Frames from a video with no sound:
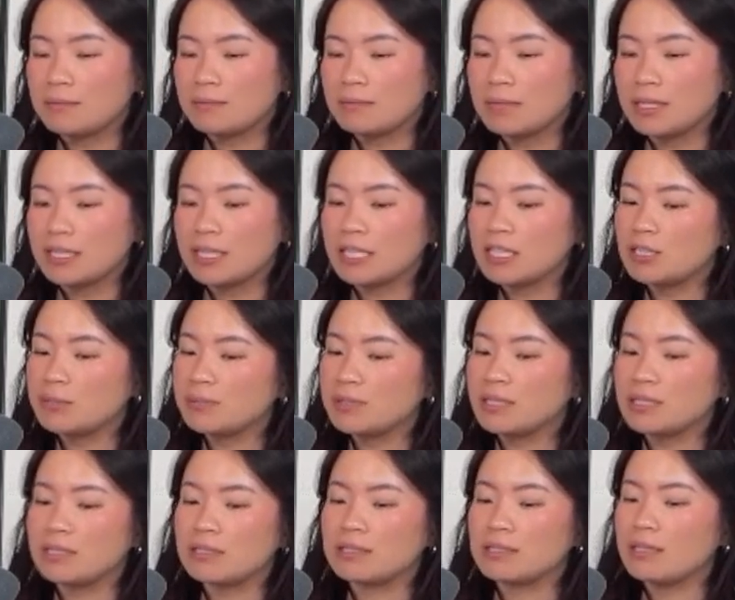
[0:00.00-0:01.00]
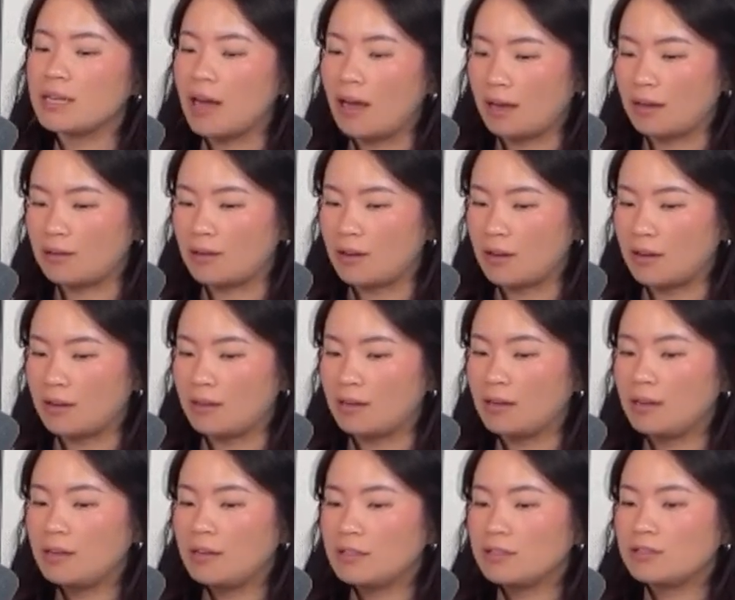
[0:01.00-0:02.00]
engagement is an add-on.
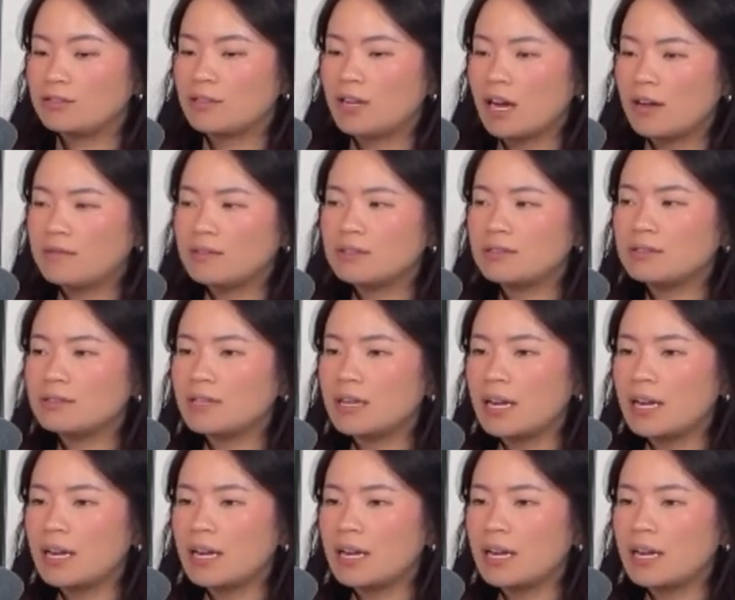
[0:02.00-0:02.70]
Travel,